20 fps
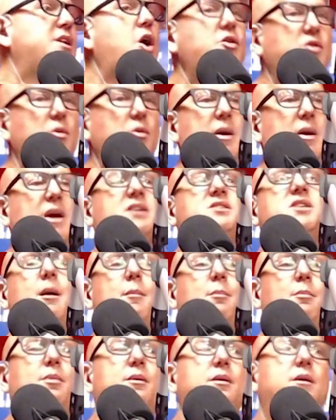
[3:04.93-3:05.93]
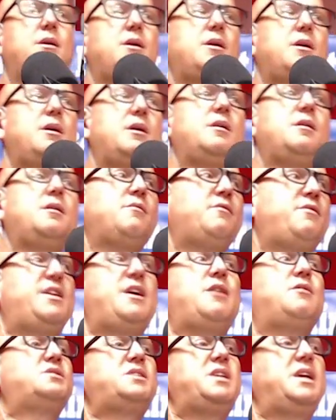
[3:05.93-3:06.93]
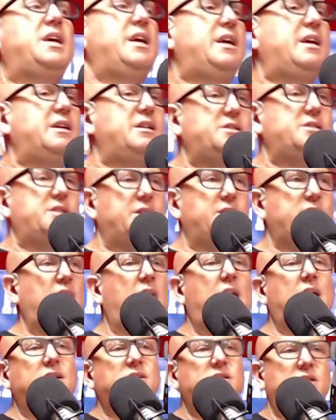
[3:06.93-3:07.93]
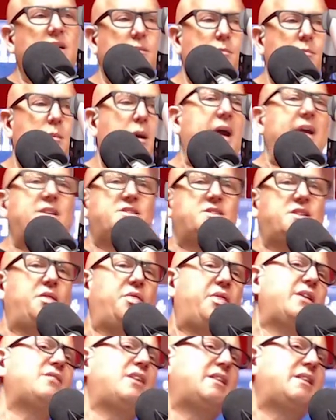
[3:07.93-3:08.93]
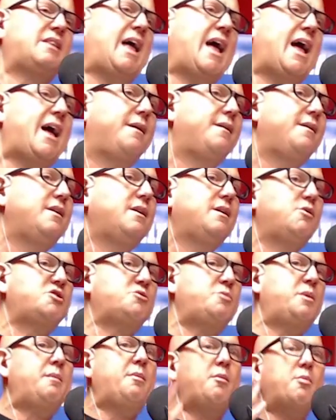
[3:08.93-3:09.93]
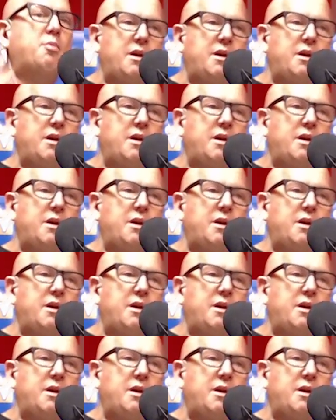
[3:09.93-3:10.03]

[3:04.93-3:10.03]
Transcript: it also picks up V O Cs and dust and mites and things like that, which people